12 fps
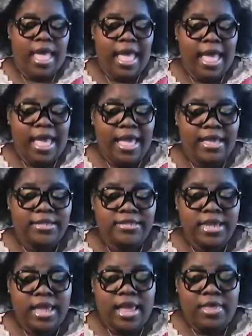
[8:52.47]
And
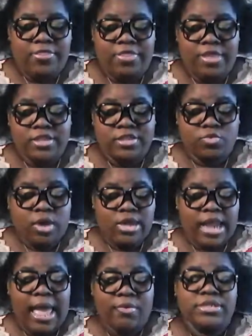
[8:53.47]
this one
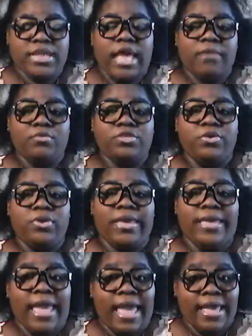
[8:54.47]
I was able to
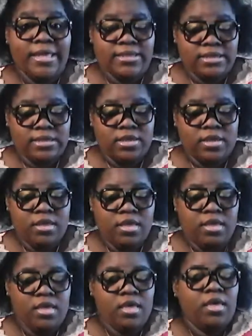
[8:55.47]
get
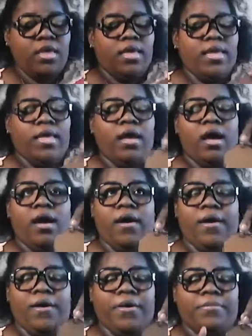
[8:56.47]

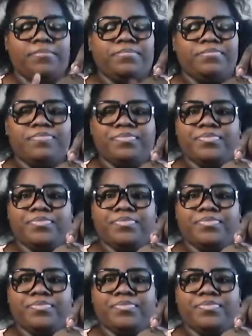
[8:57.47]
um,